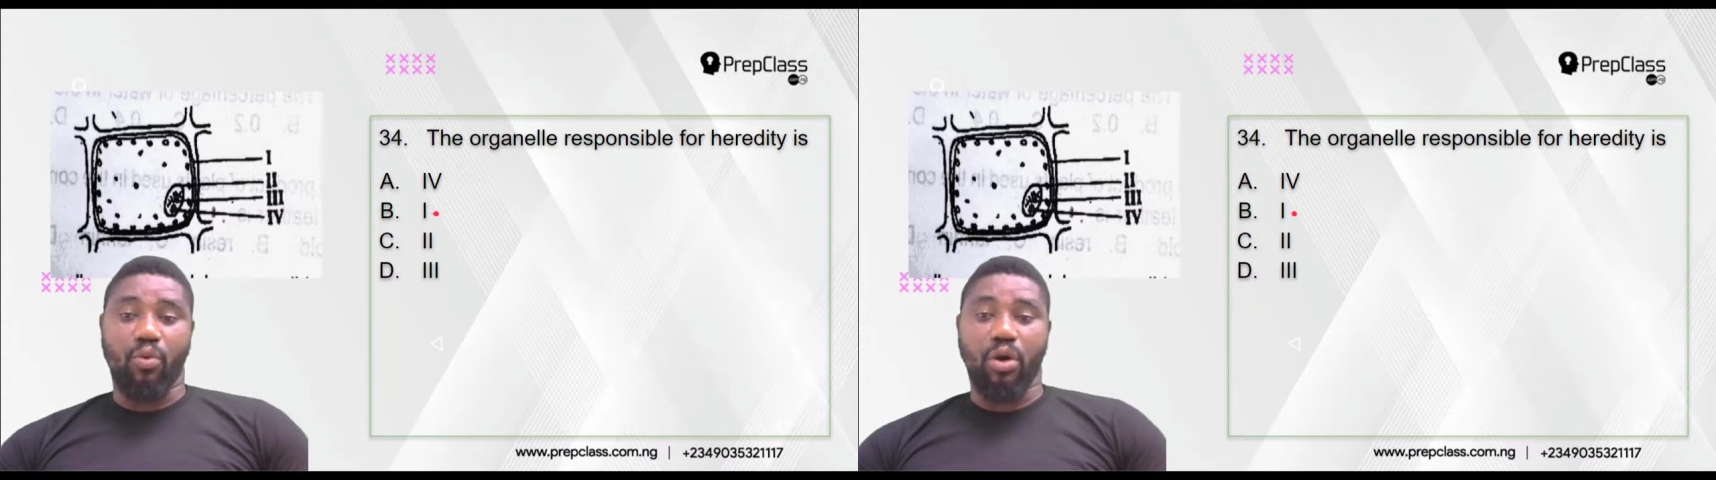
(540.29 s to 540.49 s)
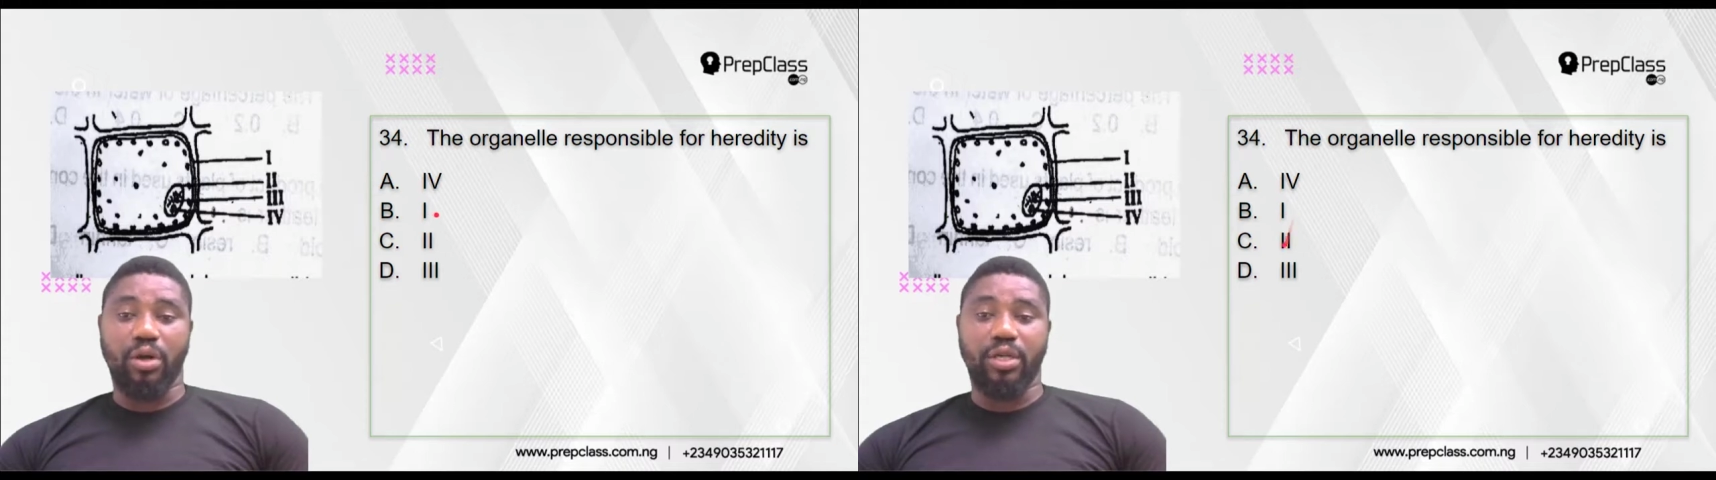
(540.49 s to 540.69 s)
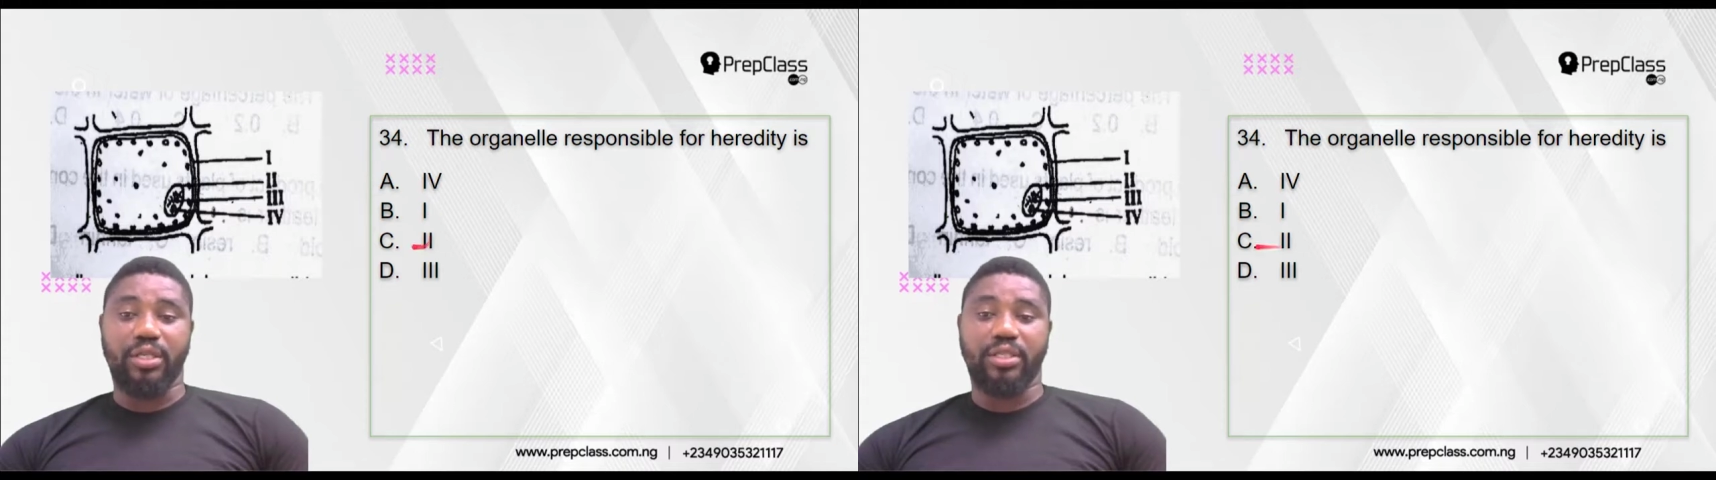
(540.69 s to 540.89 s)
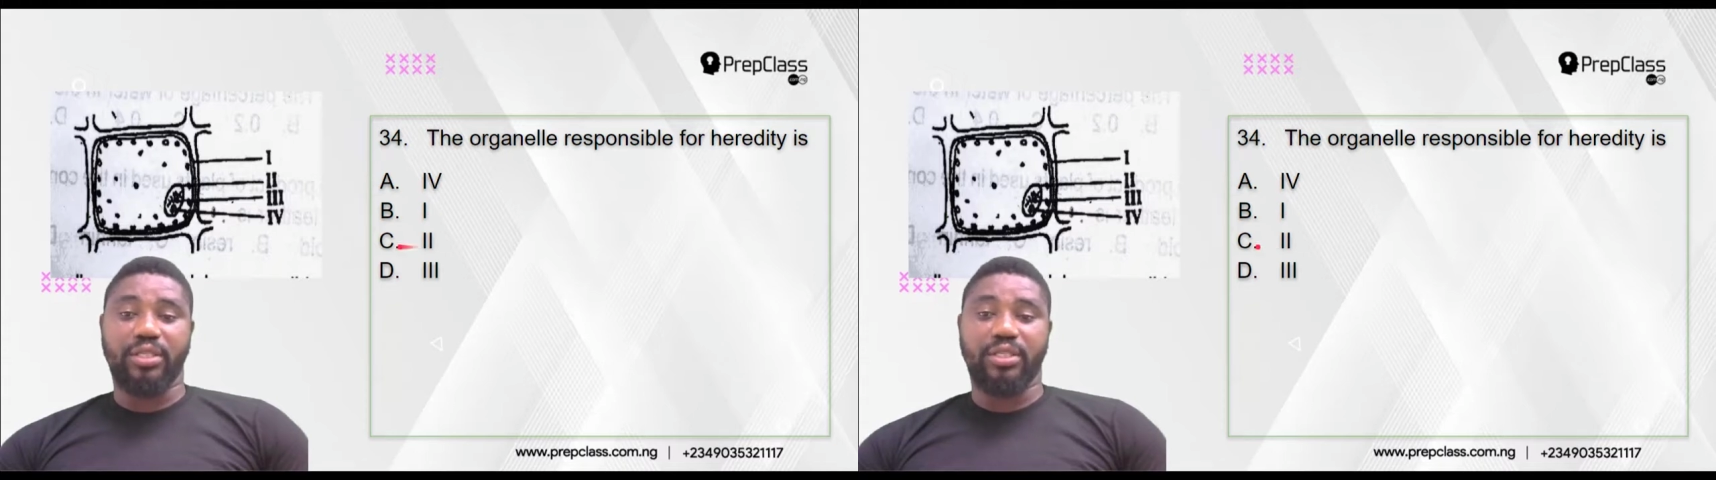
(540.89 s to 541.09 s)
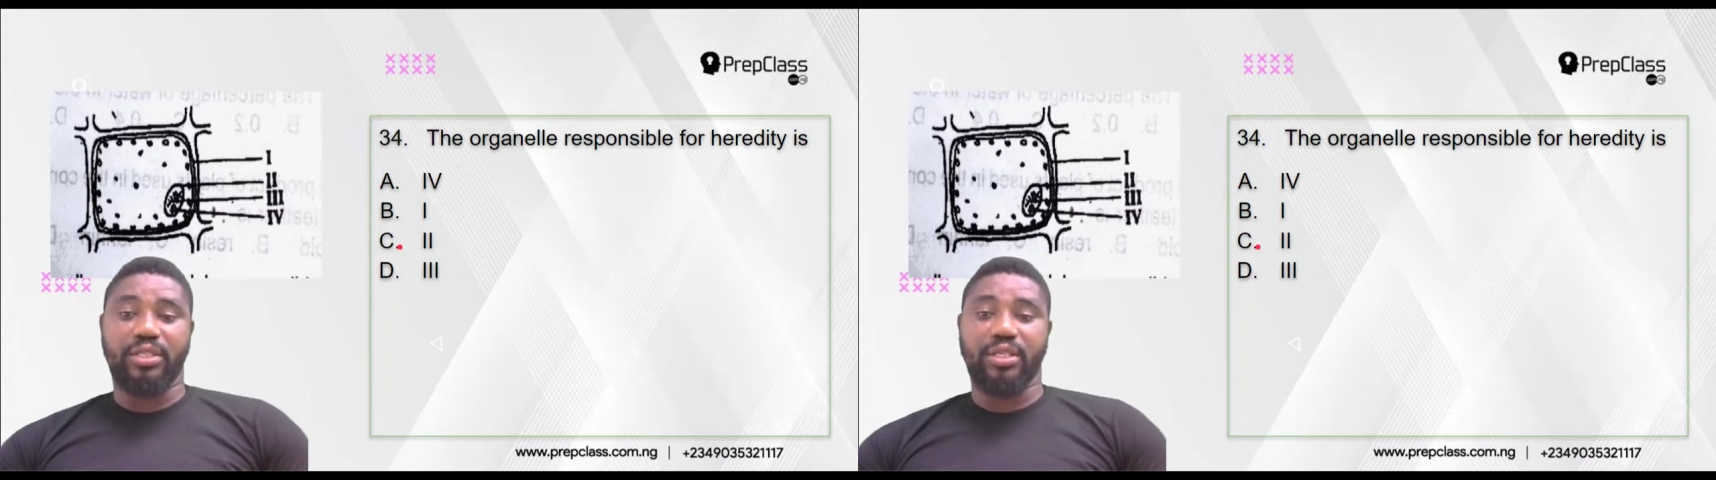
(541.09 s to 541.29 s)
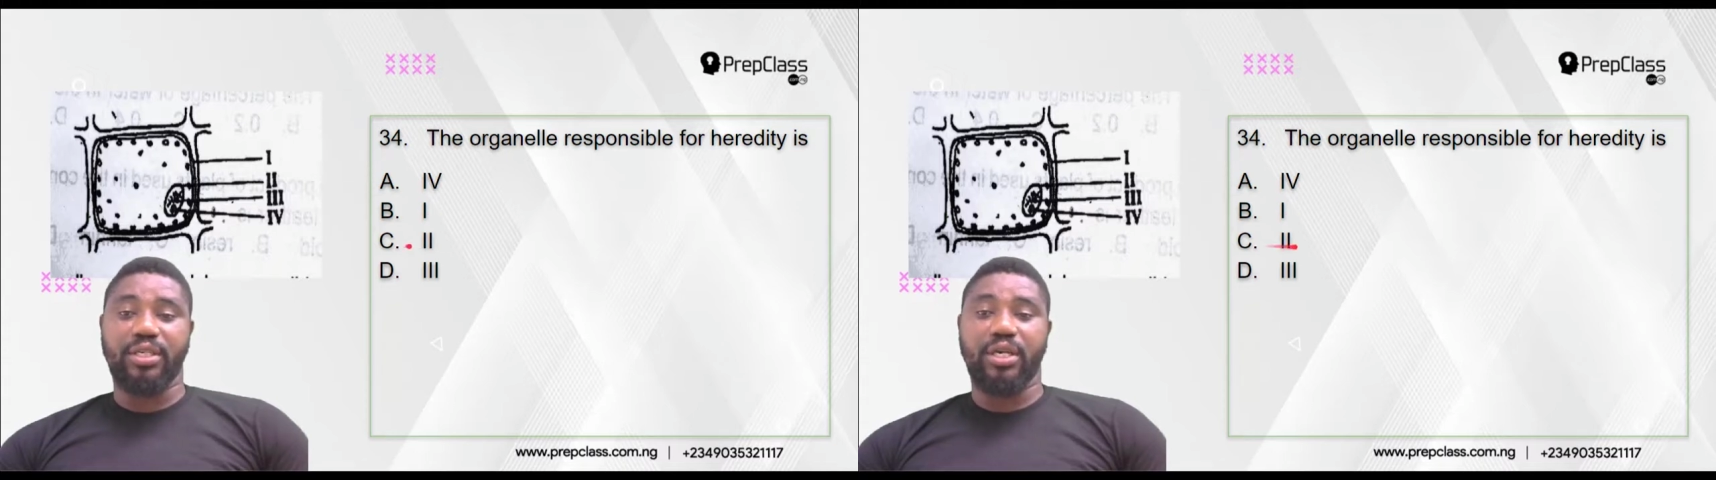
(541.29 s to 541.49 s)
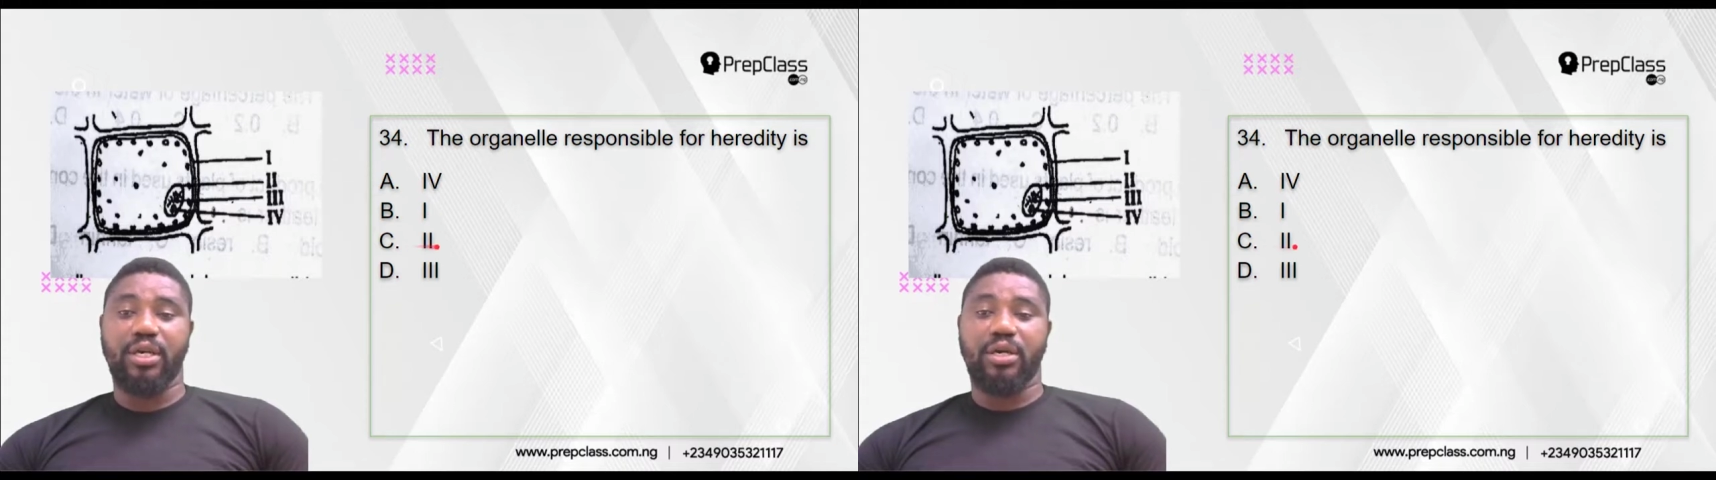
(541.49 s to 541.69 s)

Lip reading: 1? Is it C?